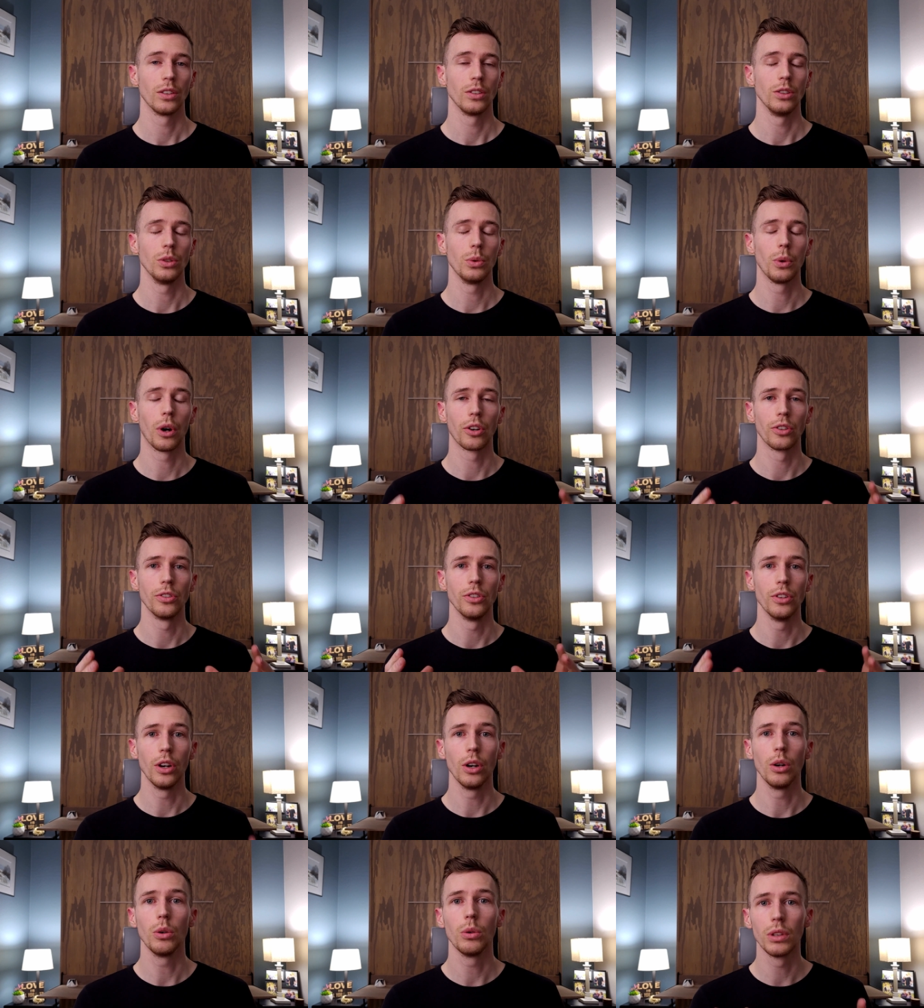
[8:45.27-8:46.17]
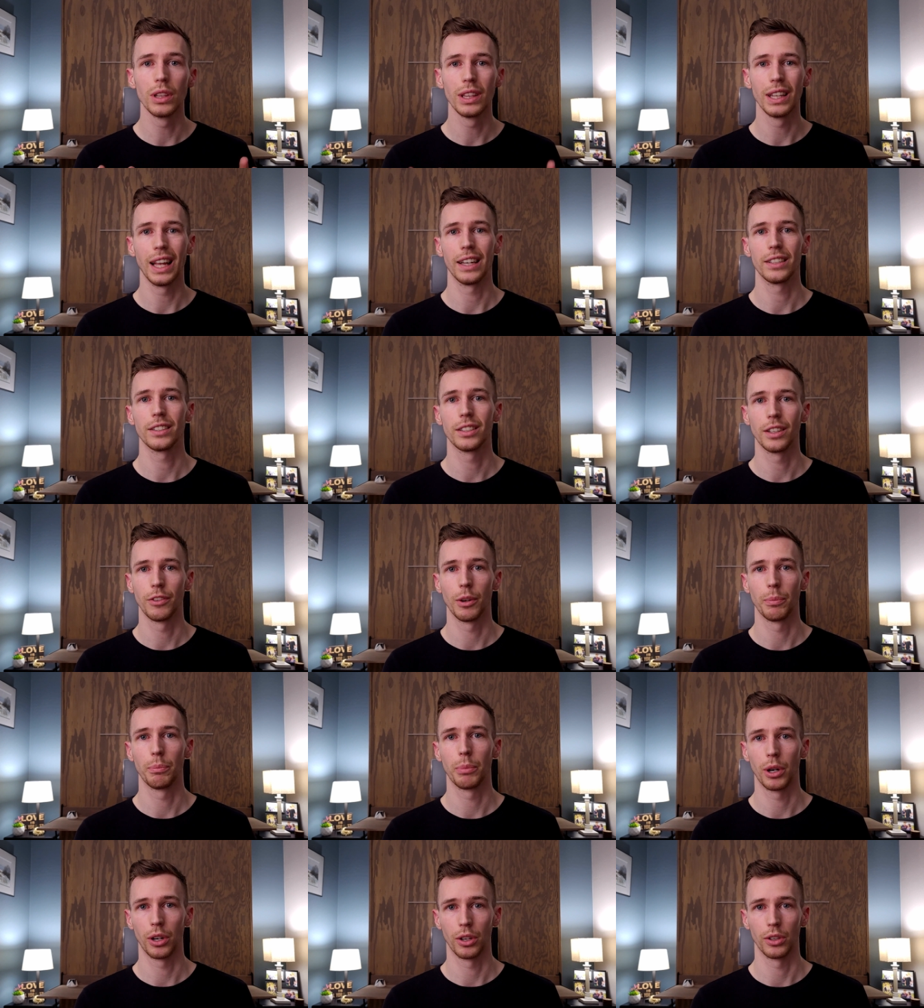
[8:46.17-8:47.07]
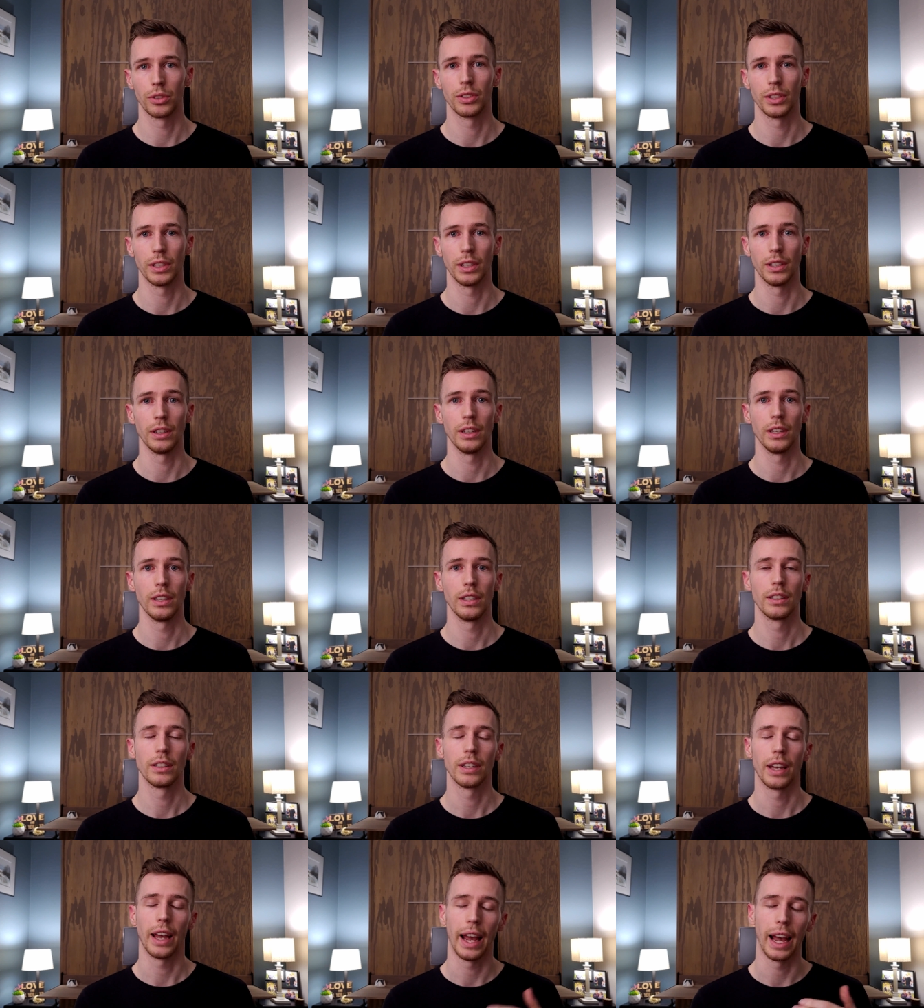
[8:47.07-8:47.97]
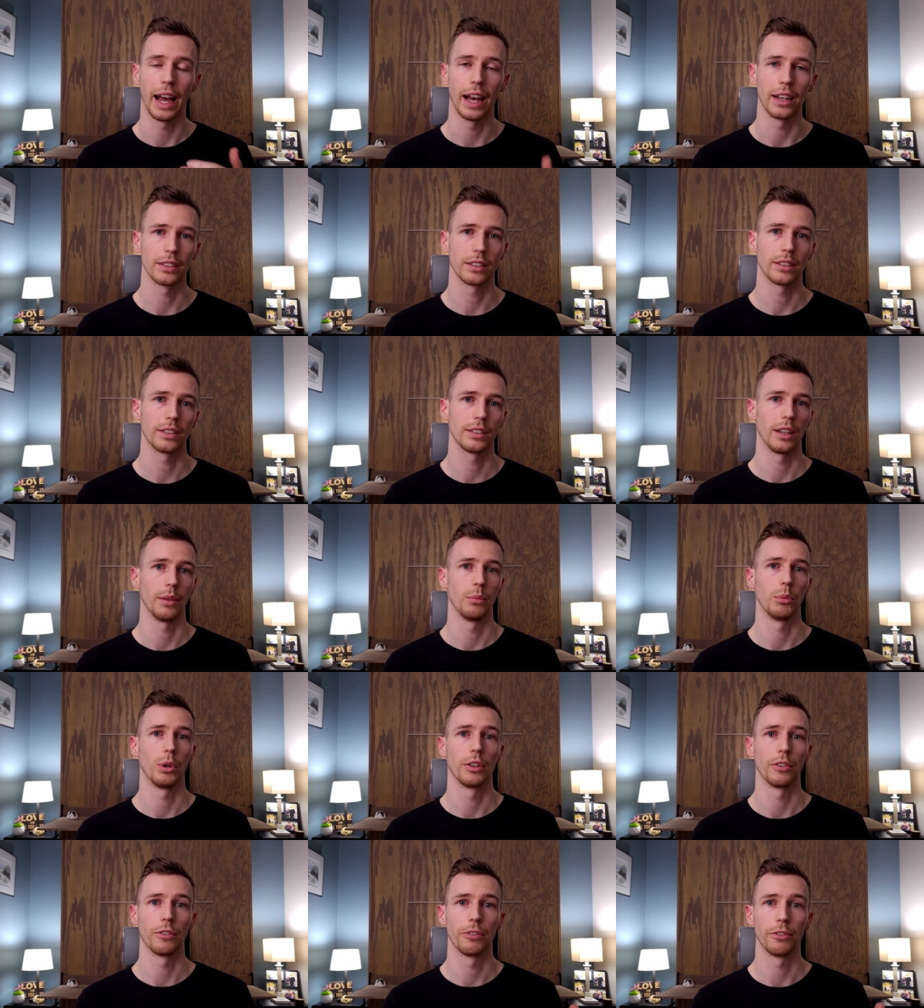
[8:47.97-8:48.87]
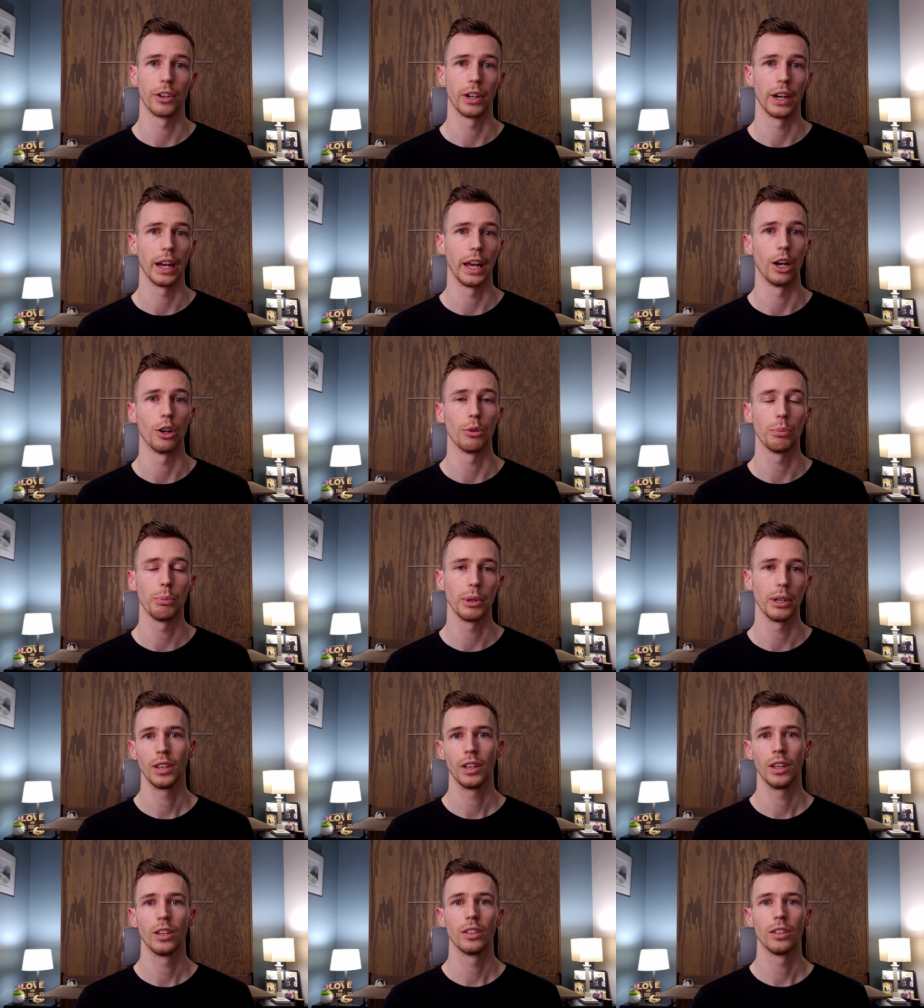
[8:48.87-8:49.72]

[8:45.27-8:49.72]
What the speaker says: You are no less of a person to ask someone for help.